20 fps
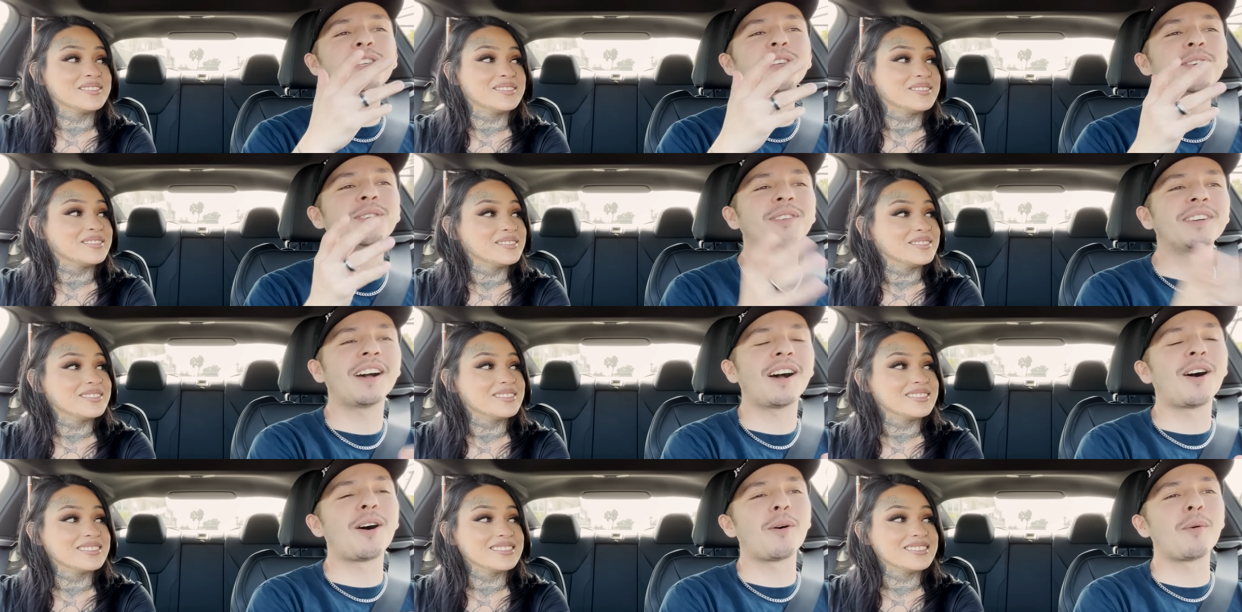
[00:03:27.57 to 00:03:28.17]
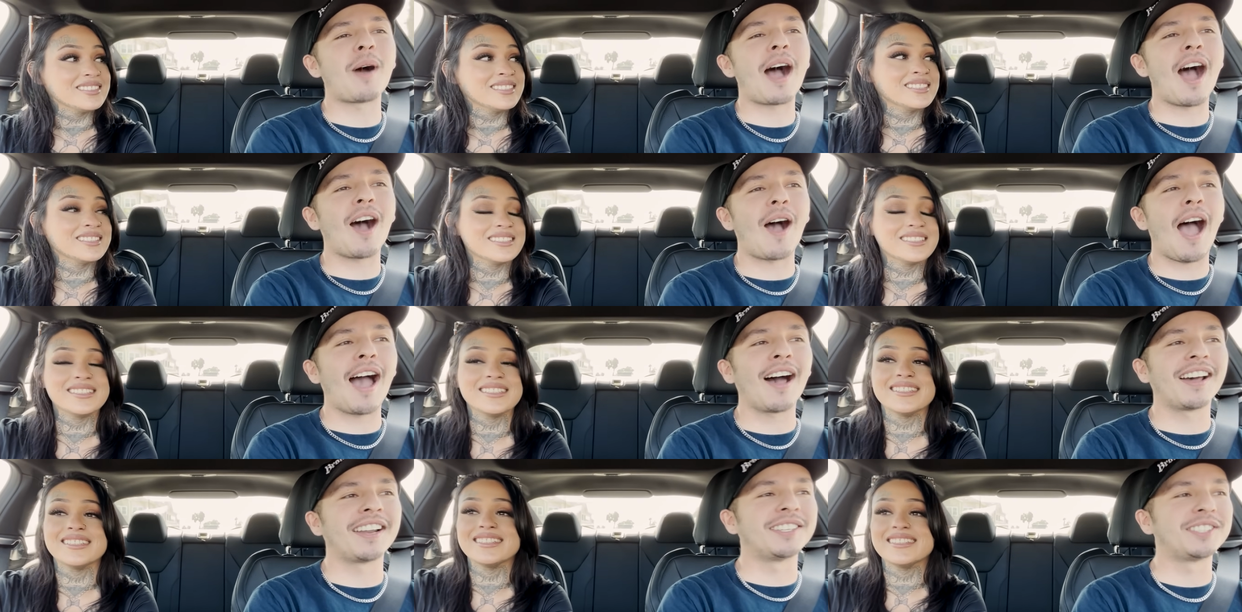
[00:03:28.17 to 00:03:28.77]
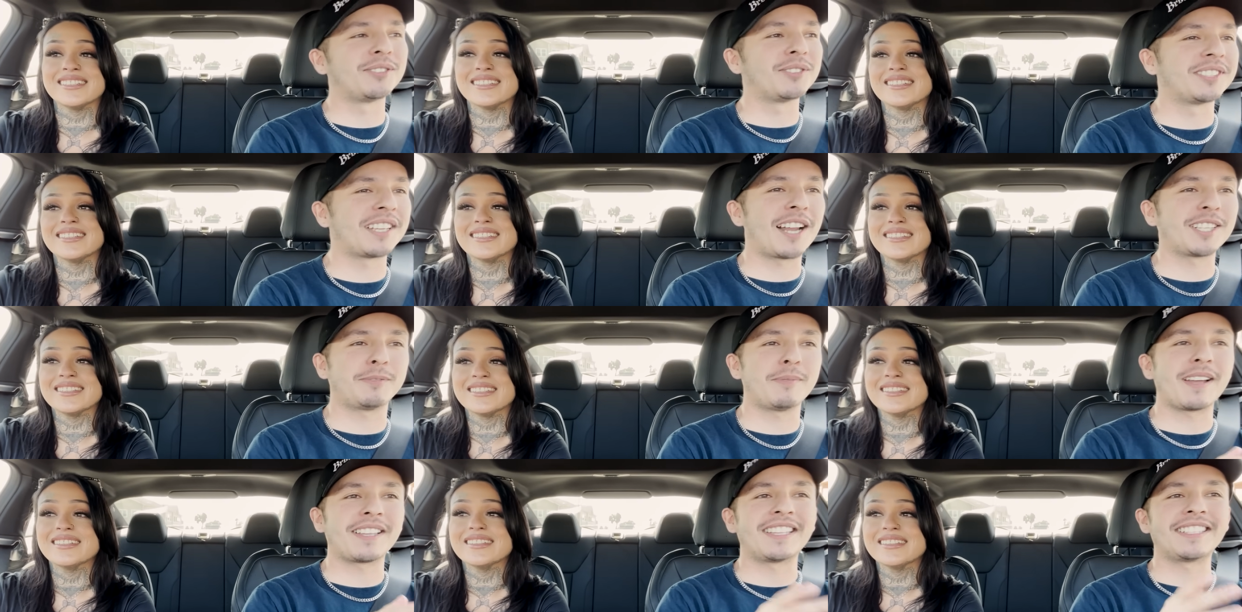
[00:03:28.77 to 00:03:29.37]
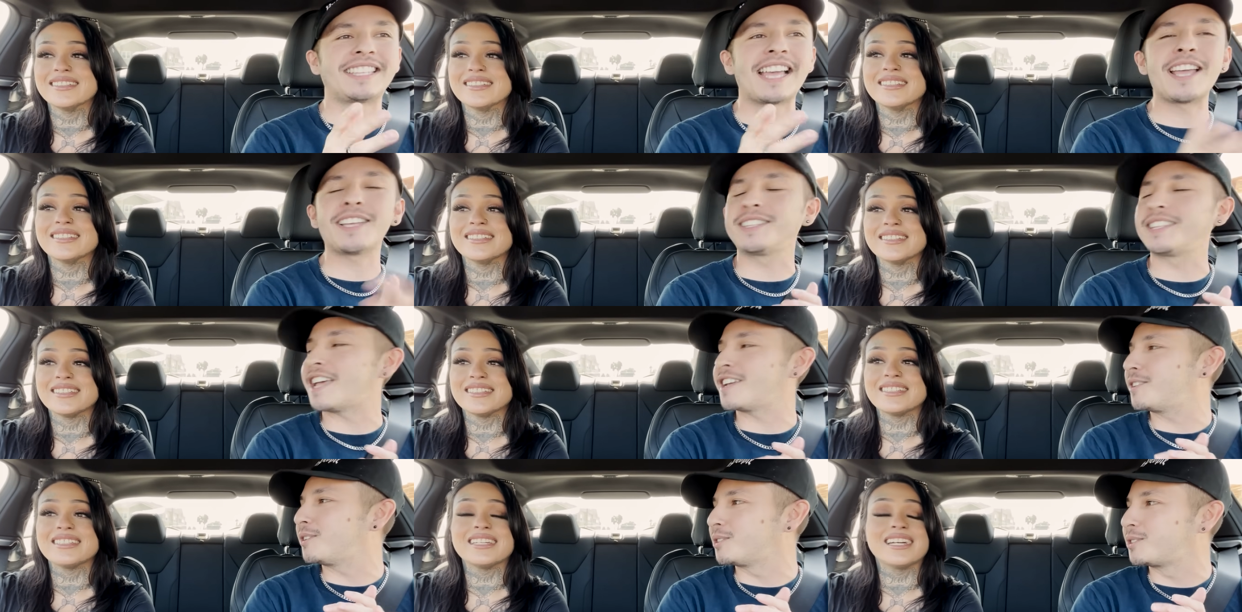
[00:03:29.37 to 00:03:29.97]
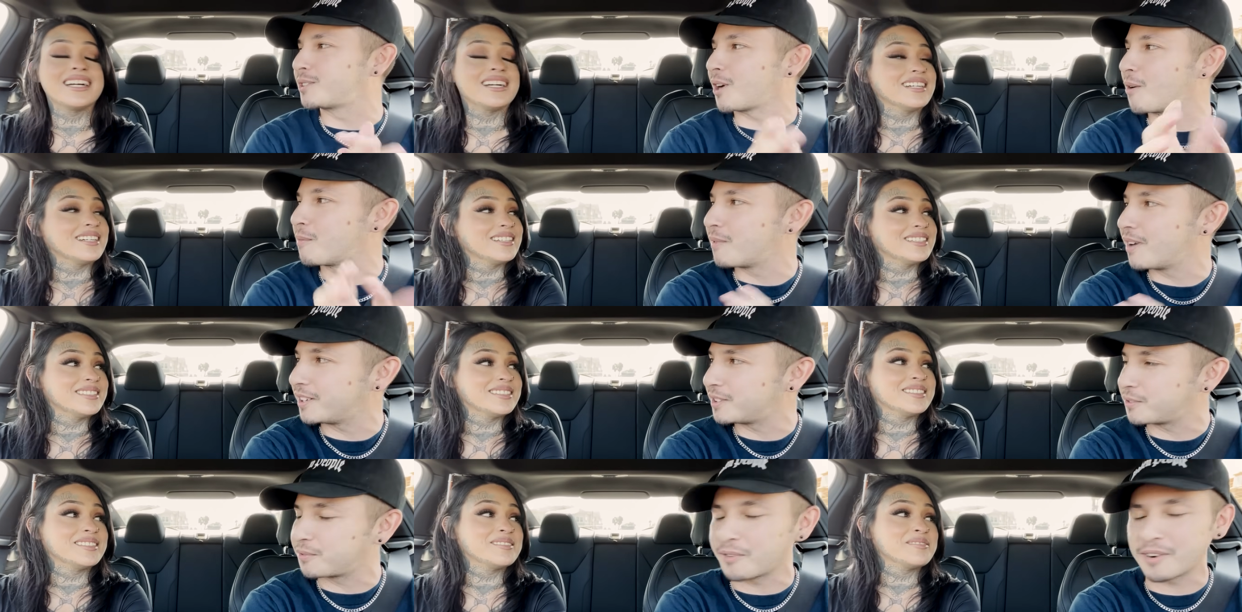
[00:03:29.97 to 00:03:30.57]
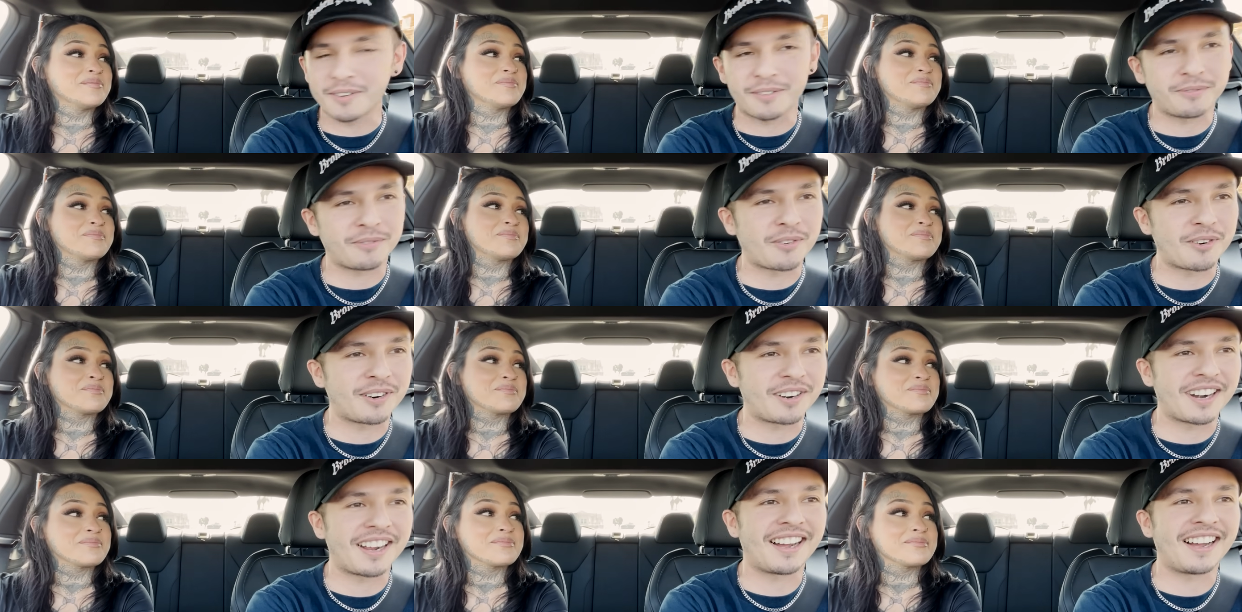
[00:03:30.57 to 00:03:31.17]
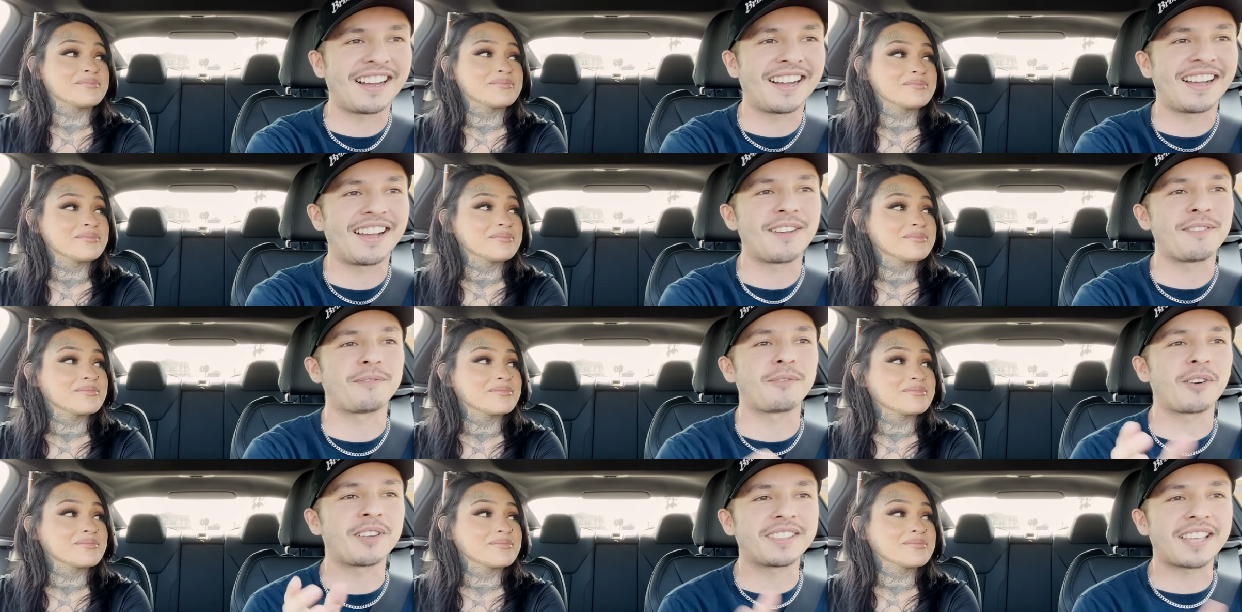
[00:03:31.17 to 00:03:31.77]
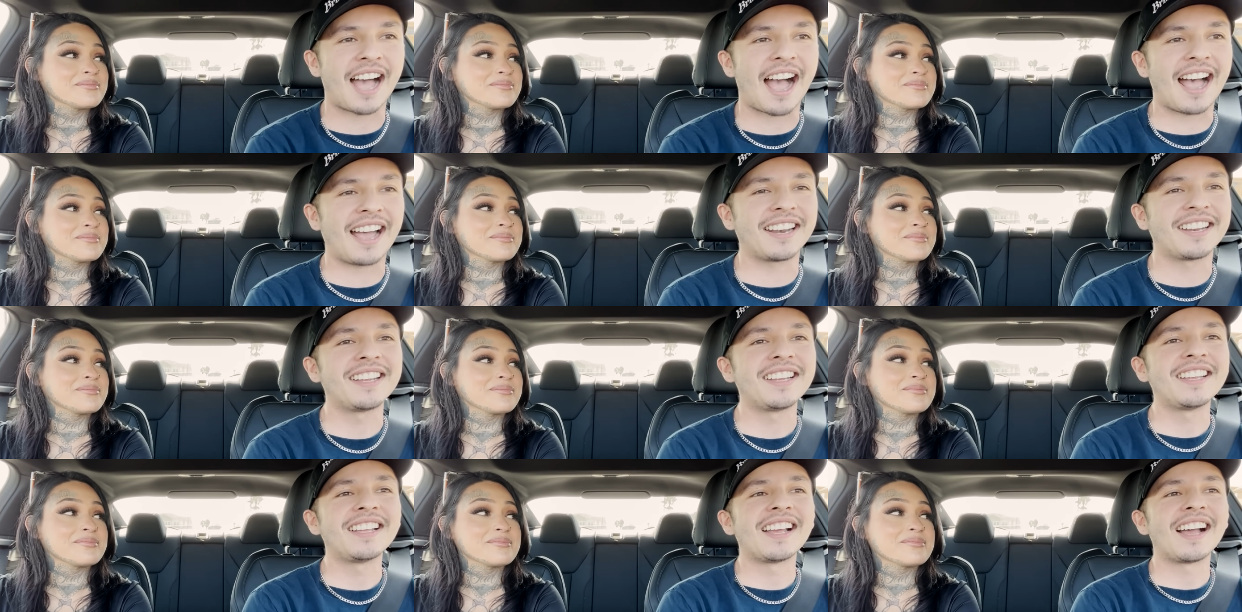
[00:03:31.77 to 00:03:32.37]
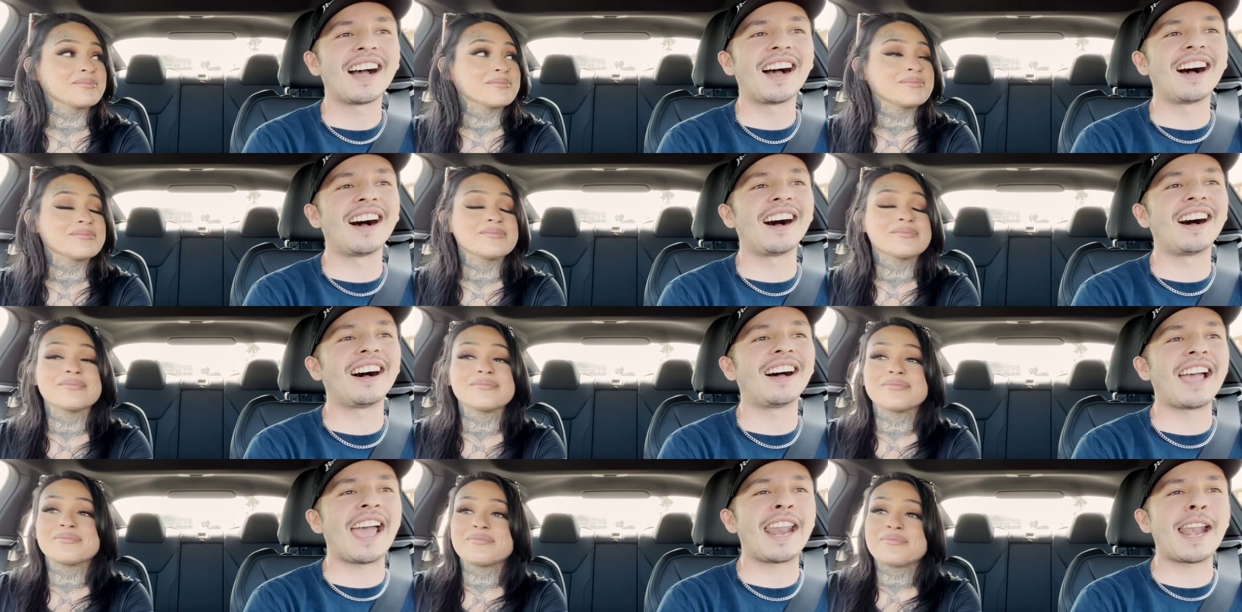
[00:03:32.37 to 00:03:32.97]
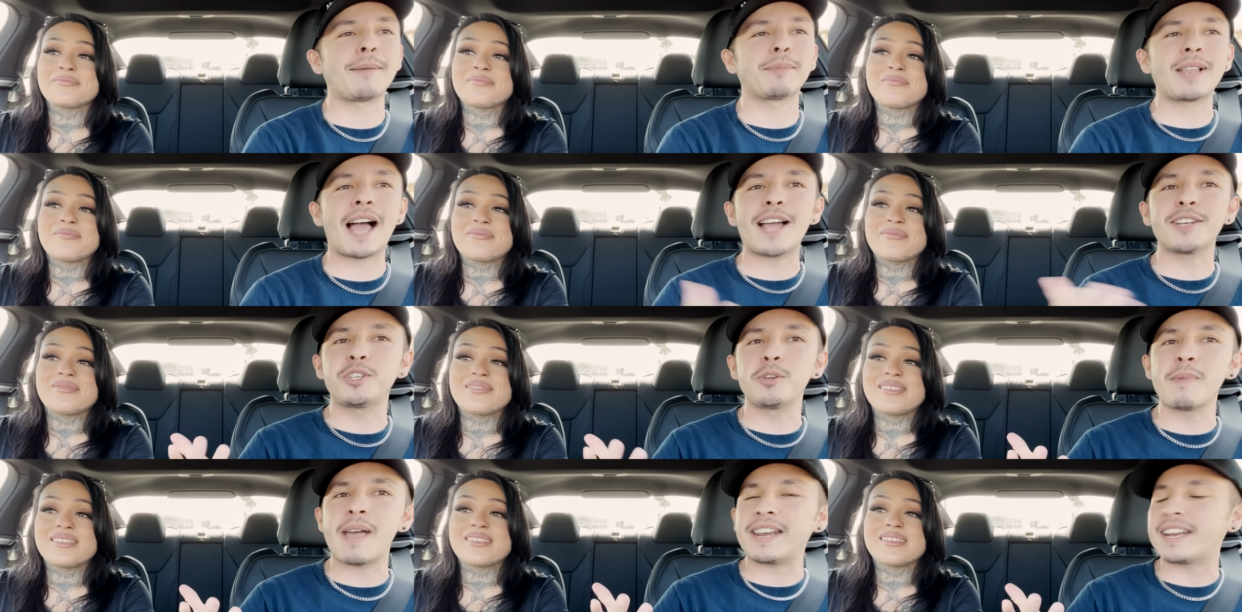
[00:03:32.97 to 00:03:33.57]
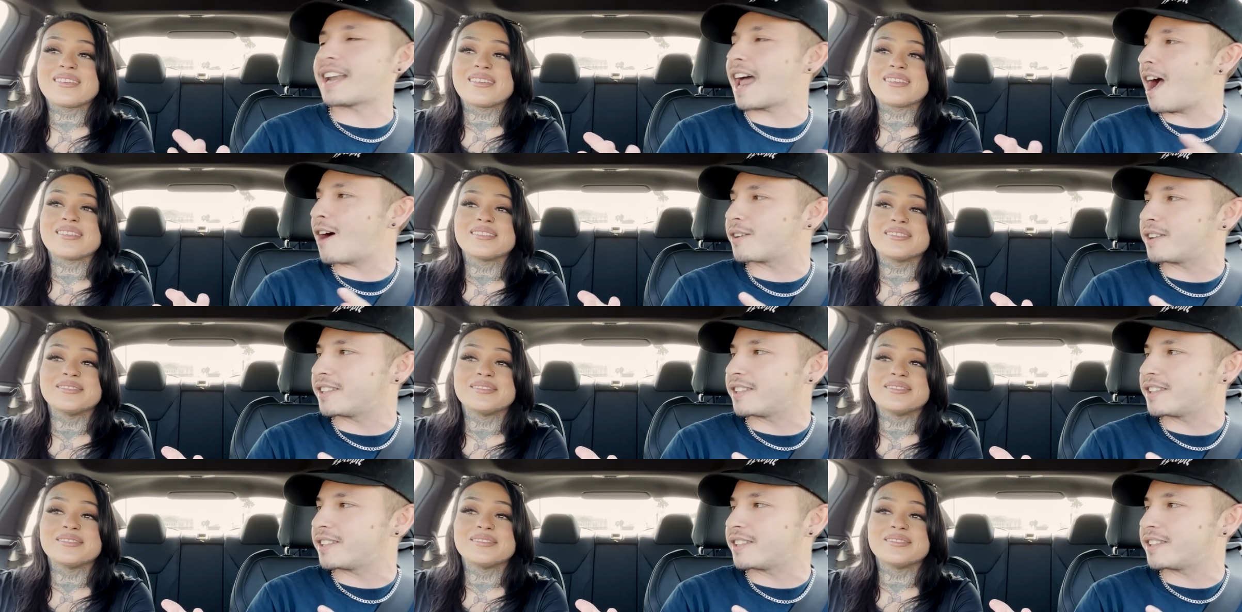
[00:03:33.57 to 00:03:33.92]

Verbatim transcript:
Speaker 1: you. Oh wow, I honestly was not expecting that. Thank thank you yeah. so much for for uh for that. Uh, and I'm glad you made it out